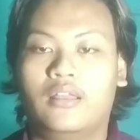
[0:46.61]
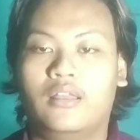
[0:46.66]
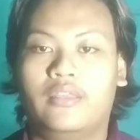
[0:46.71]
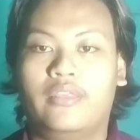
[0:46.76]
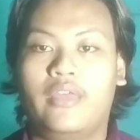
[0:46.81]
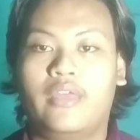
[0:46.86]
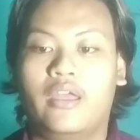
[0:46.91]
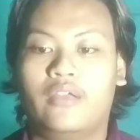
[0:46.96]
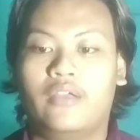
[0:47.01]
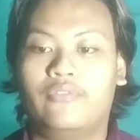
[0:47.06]

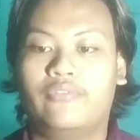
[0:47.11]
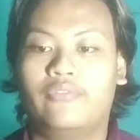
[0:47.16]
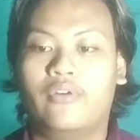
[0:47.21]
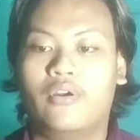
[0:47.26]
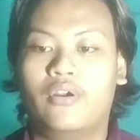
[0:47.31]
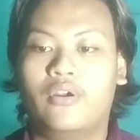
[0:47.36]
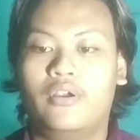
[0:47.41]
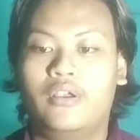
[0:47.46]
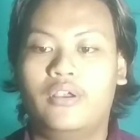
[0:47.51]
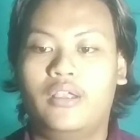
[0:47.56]

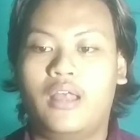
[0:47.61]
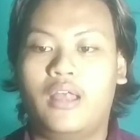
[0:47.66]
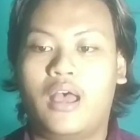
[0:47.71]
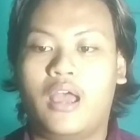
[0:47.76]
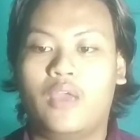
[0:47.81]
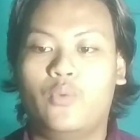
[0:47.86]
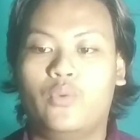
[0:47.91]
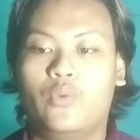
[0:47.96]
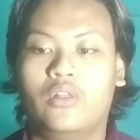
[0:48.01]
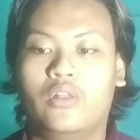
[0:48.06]
Therefore,
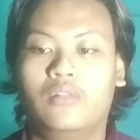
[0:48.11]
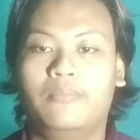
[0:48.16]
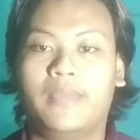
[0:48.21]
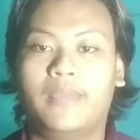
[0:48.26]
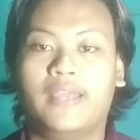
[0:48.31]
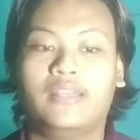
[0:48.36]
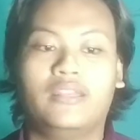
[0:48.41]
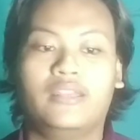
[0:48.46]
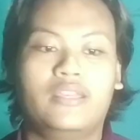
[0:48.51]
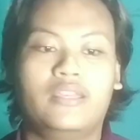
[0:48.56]
I will
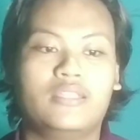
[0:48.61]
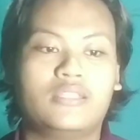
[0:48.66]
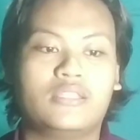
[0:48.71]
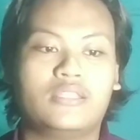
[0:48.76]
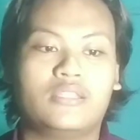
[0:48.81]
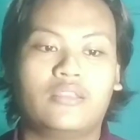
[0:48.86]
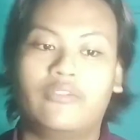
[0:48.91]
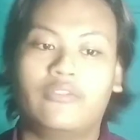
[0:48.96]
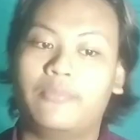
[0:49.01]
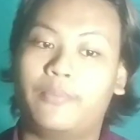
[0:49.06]
make
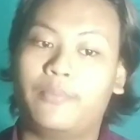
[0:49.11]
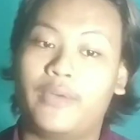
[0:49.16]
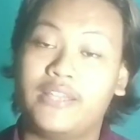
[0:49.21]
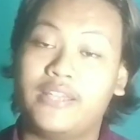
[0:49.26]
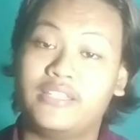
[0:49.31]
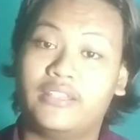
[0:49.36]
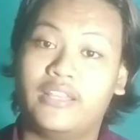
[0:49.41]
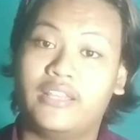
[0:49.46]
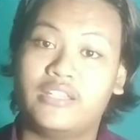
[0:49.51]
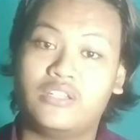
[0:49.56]
this
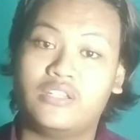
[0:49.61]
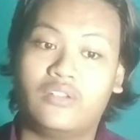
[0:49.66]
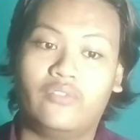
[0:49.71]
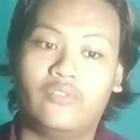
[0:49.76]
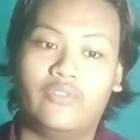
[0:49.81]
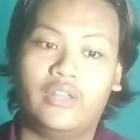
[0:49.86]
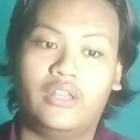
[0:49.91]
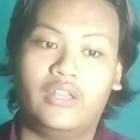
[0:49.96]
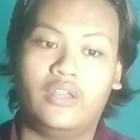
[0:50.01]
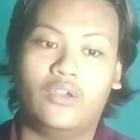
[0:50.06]
presentation
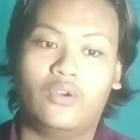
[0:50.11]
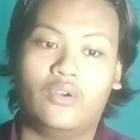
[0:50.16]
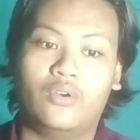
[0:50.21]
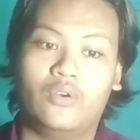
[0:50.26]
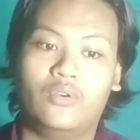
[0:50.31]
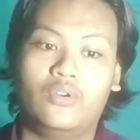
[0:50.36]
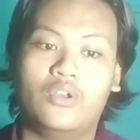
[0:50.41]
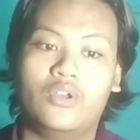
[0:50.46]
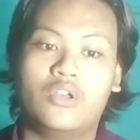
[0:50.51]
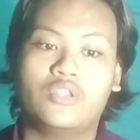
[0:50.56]

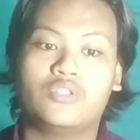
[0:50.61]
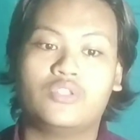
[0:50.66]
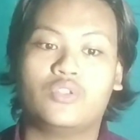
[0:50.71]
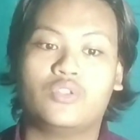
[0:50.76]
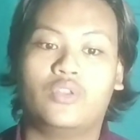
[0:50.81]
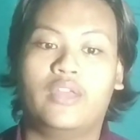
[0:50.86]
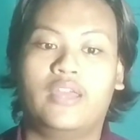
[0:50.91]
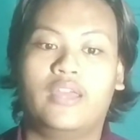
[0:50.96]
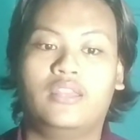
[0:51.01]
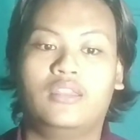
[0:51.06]
video
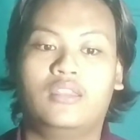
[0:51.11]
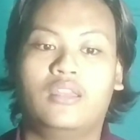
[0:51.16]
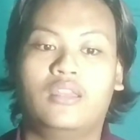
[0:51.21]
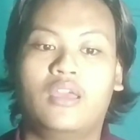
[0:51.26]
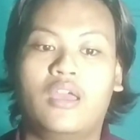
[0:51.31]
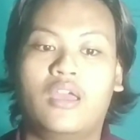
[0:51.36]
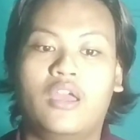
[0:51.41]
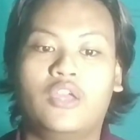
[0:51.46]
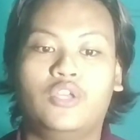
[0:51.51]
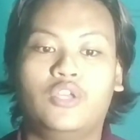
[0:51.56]
so that
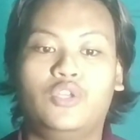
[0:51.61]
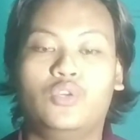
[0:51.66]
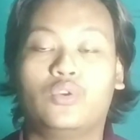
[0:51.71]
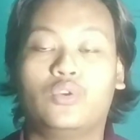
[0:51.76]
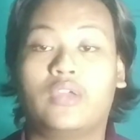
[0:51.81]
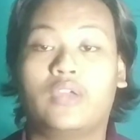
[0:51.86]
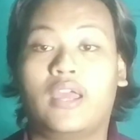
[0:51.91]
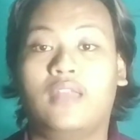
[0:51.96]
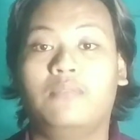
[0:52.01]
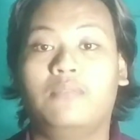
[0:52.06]
you
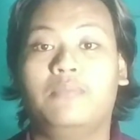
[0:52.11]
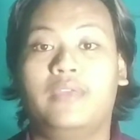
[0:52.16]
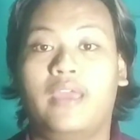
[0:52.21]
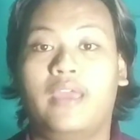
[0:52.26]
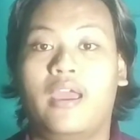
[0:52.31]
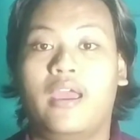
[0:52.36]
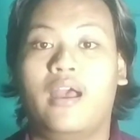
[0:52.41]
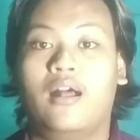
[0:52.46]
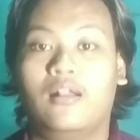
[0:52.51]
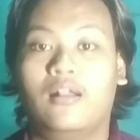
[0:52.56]
can be
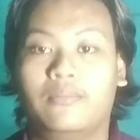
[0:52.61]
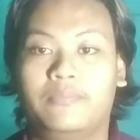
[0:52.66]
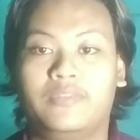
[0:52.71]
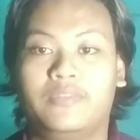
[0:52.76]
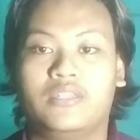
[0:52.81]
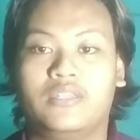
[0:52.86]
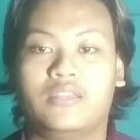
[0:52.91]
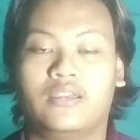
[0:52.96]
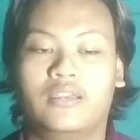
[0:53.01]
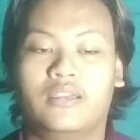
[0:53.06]

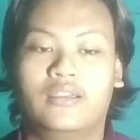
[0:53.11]
helped.